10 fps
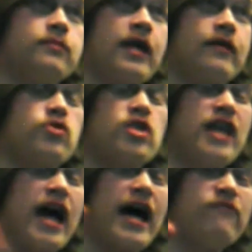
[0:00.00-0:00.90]
yeah, there's a
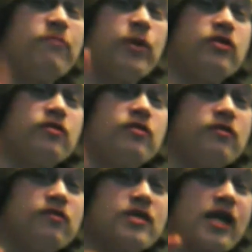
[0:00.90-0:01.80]
dive button.
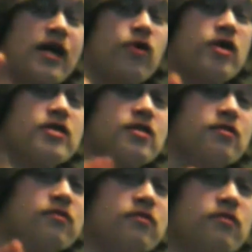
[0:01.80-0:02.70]
It's kind of crazy.
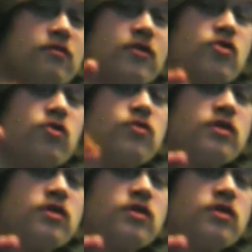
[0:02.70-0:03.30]
Controls.